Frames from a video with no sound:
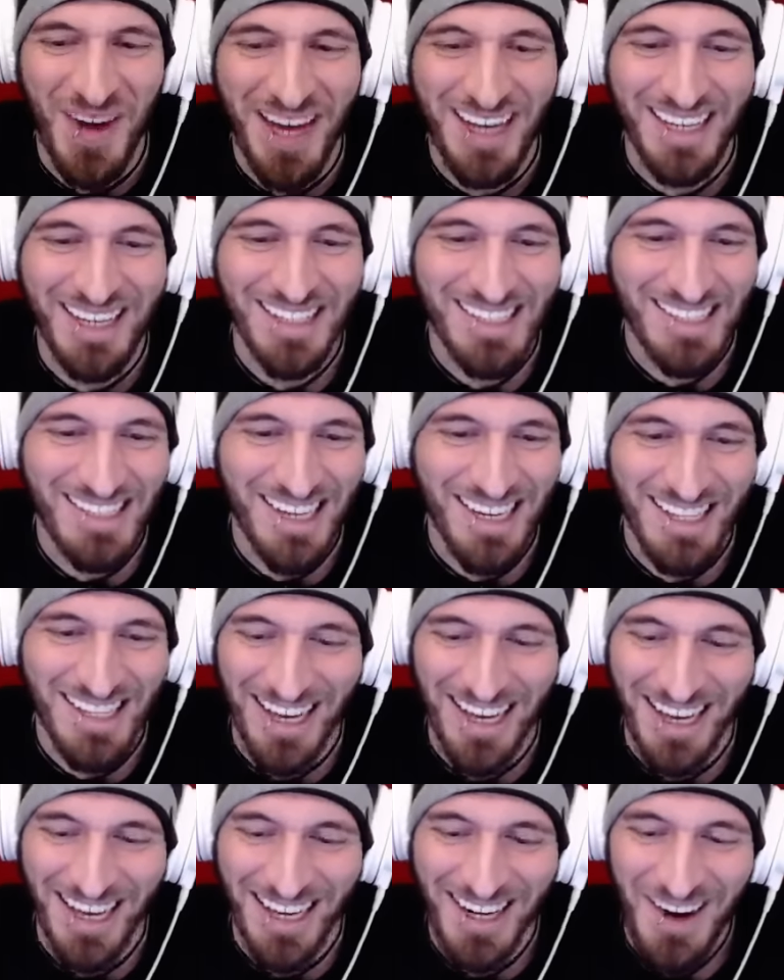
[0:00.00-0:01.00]
say
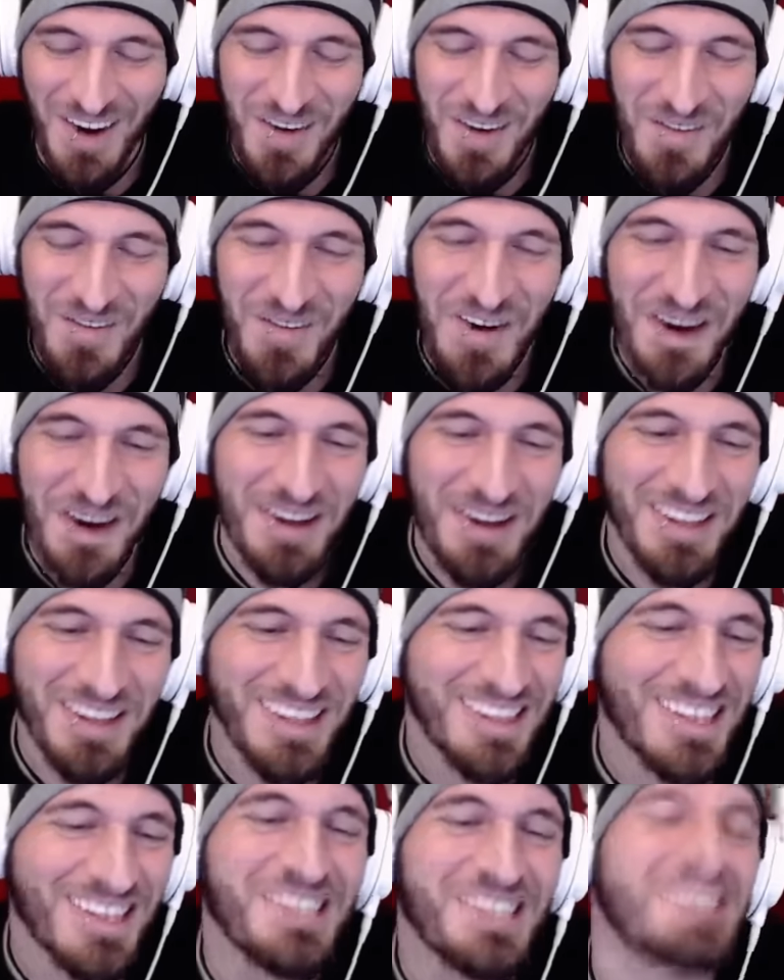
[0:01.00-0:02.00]
that. What a-
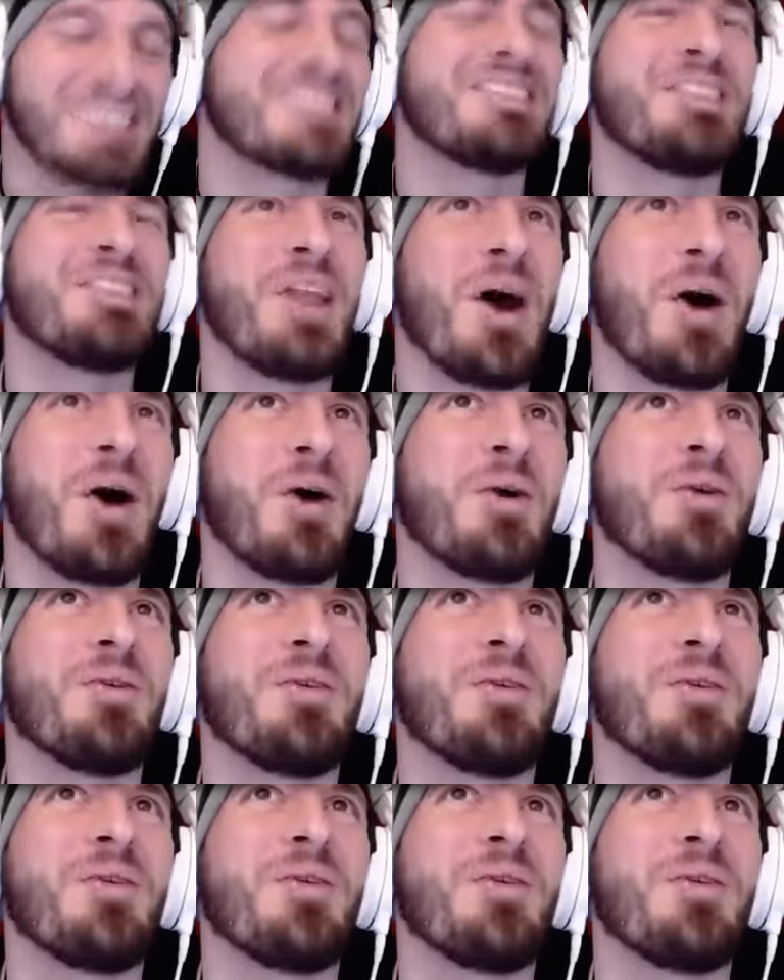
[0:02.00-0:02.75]
there's no